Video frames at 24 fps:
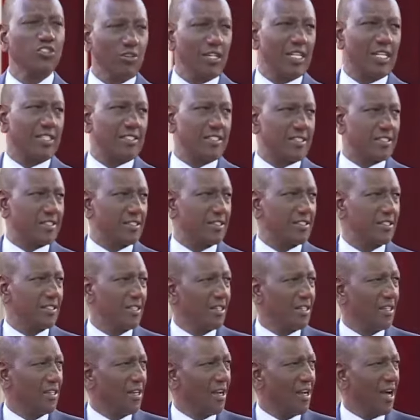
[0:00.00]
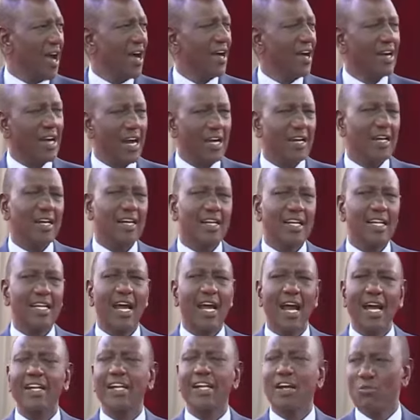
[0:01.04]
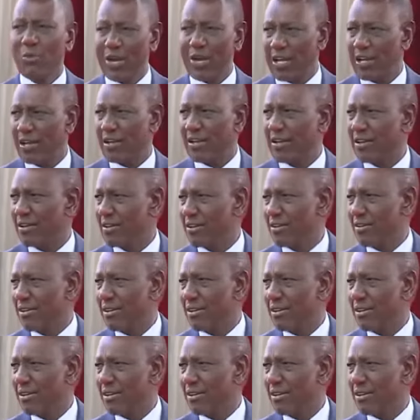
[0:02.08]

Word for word: units are currently underway,